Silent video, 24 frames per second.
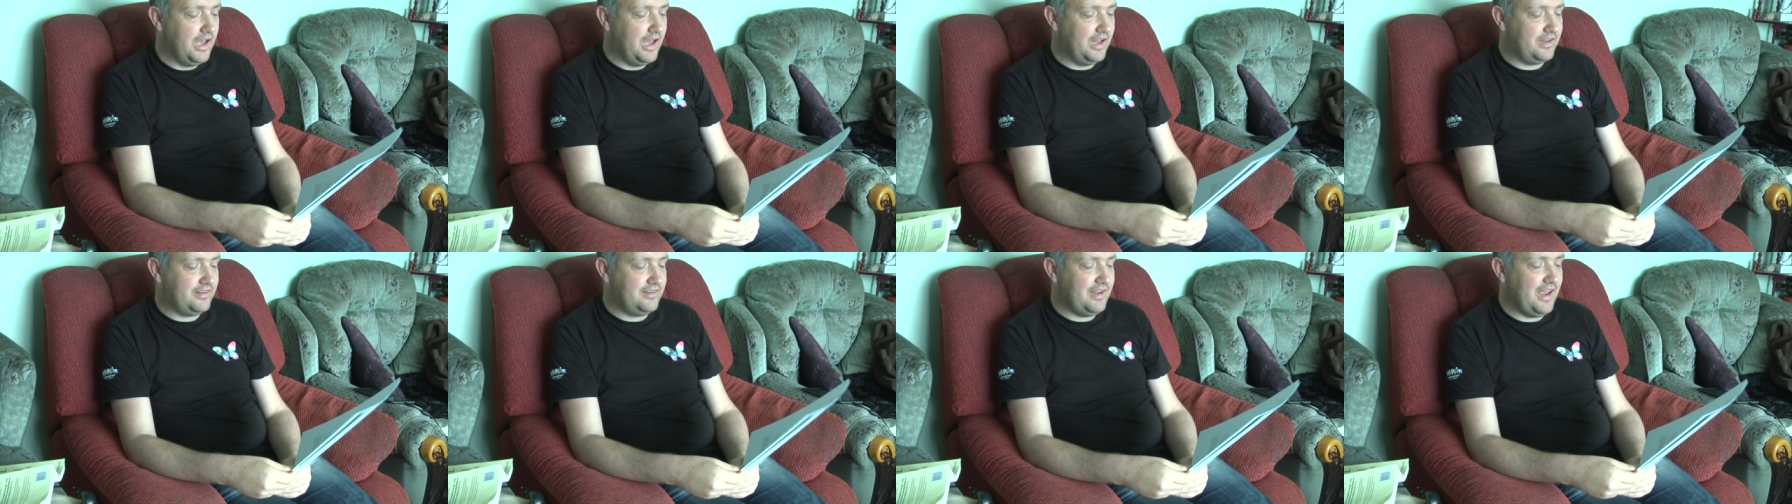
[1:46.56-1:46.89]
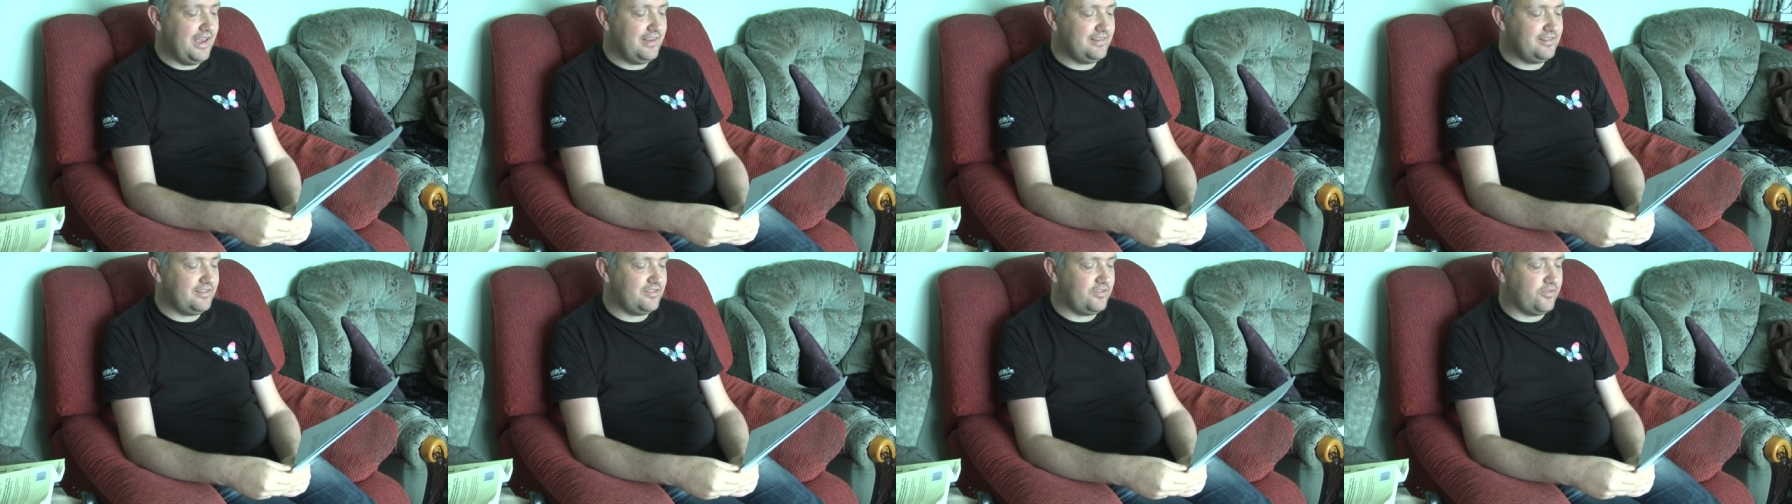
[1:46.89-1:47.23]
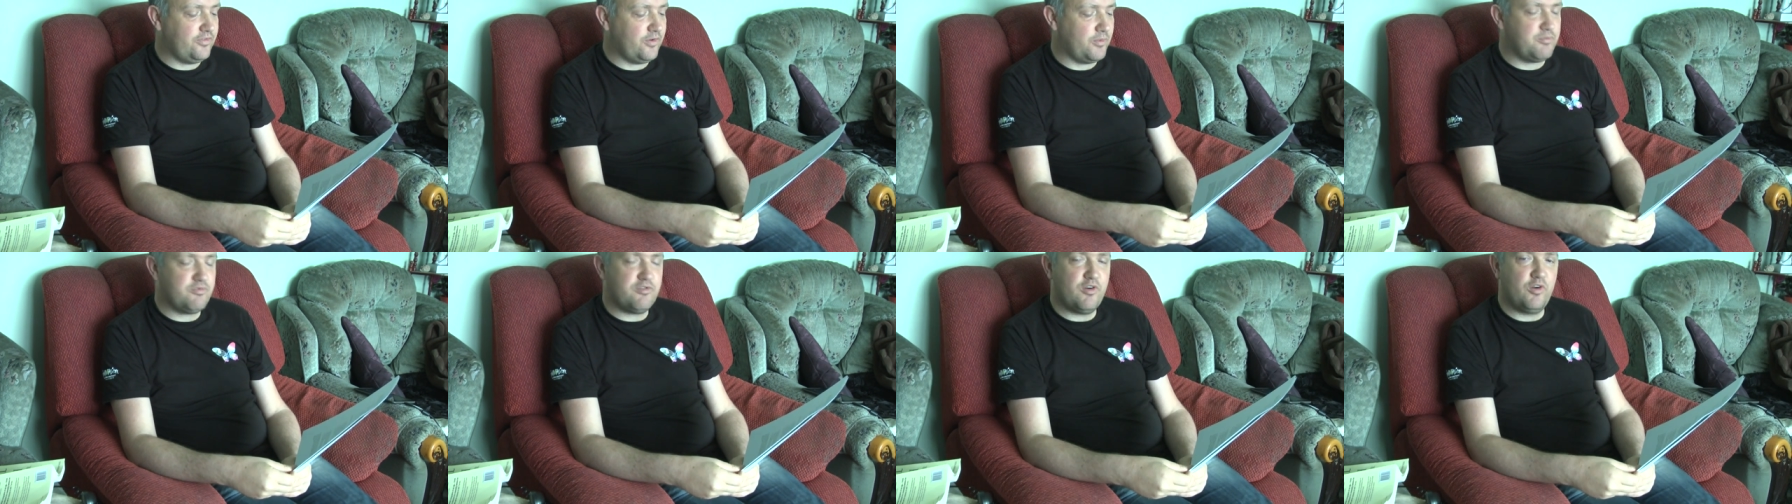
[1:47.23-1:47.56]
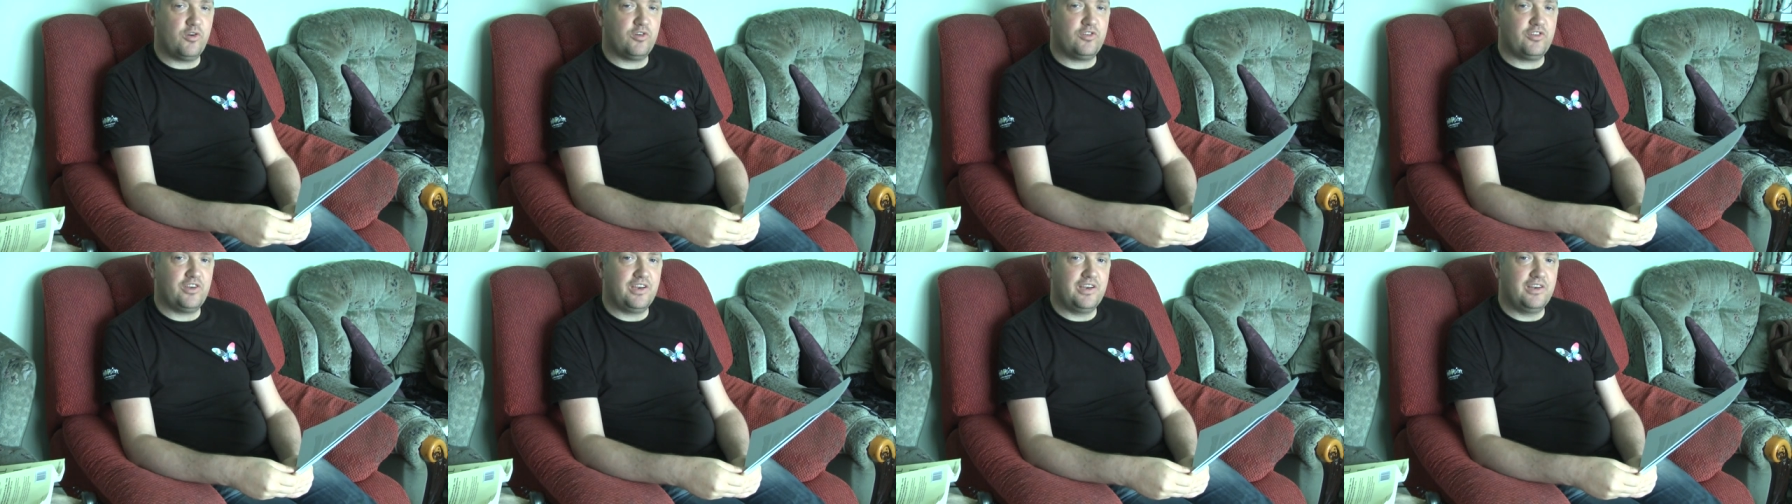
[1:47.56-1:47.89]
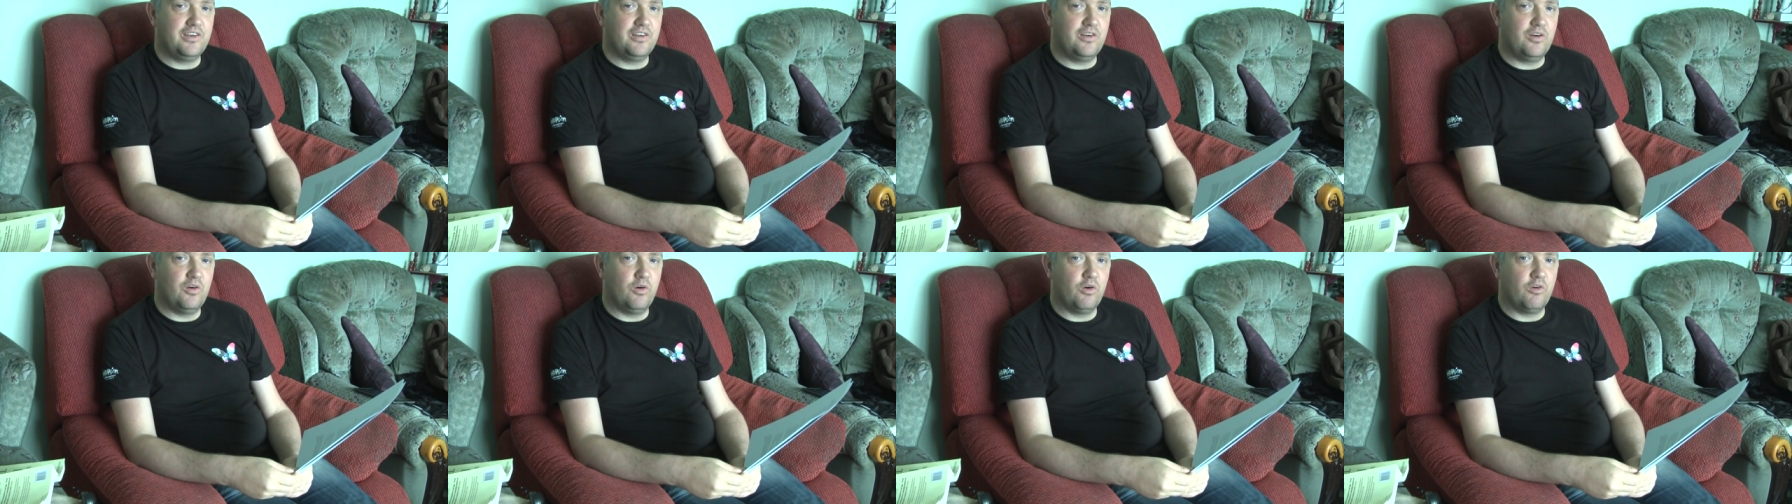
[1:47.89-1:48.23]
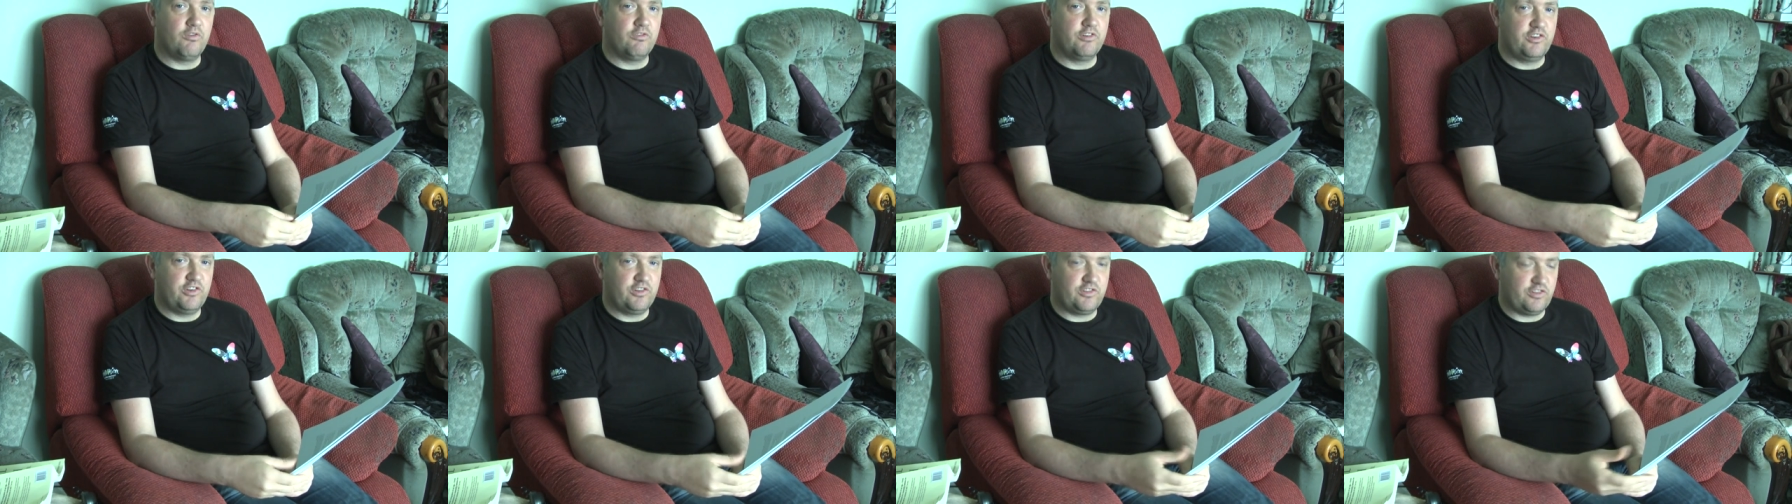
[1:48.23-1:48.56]
a test for protein or
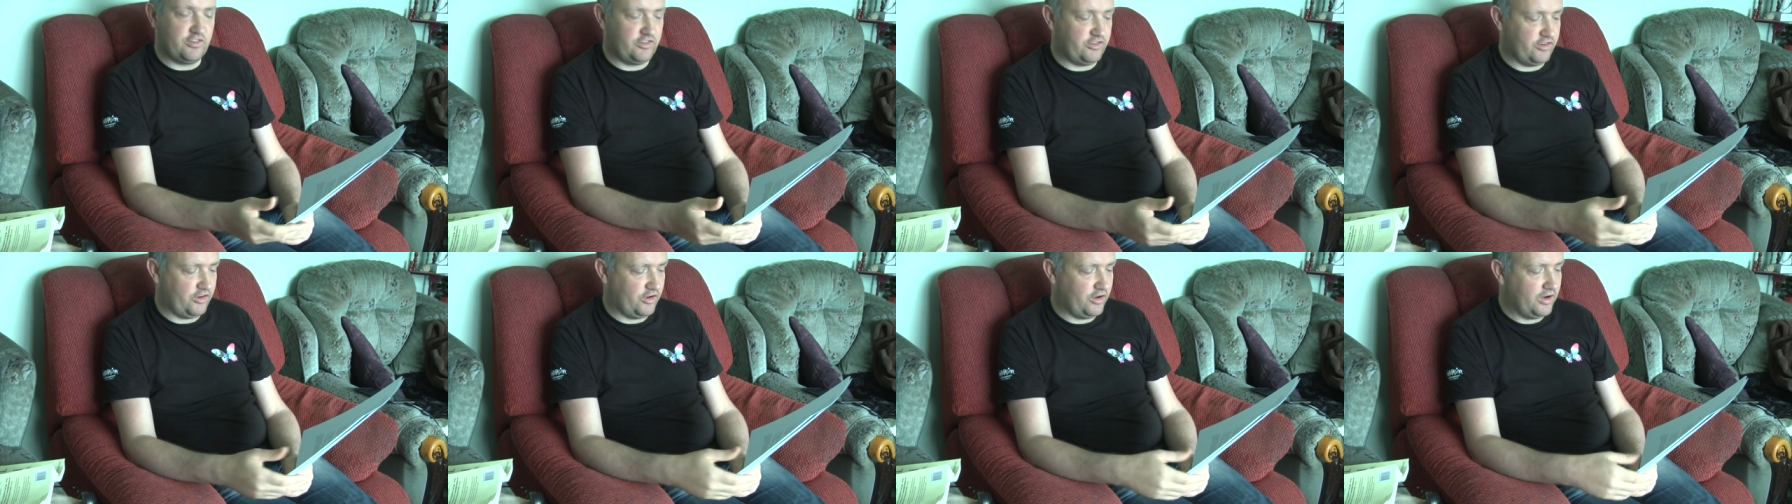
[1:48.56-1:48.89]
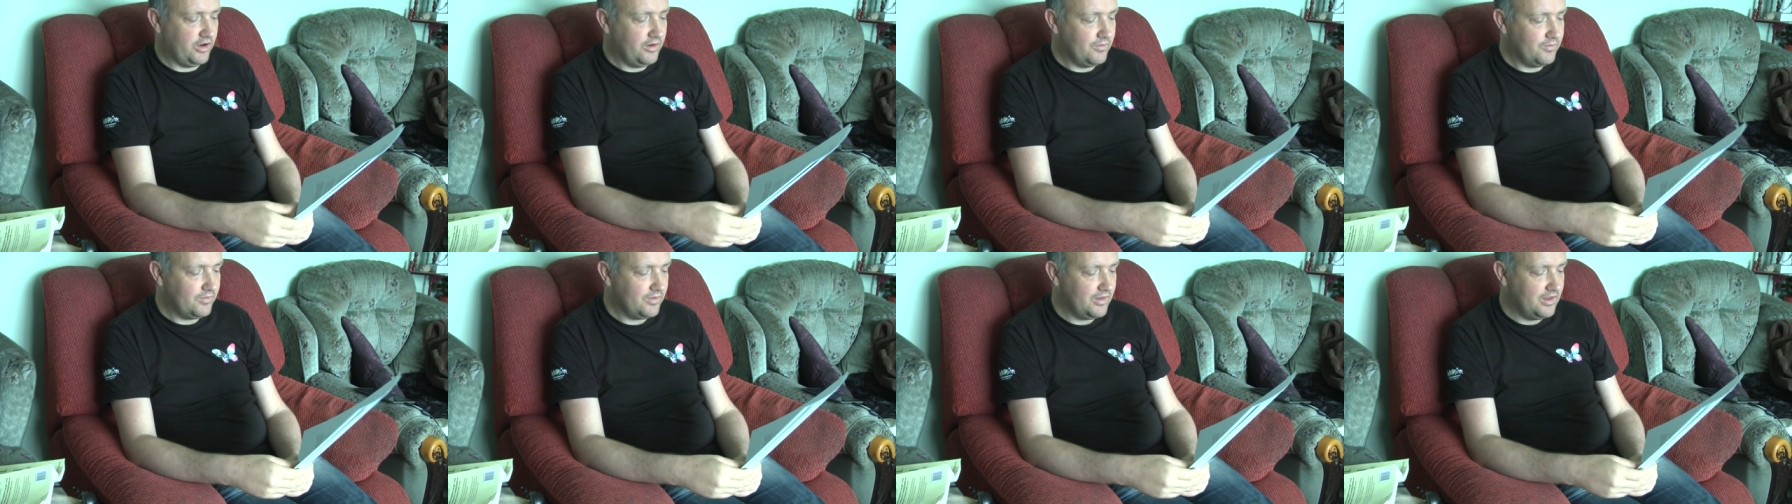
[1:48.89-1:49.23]
reducing sugar,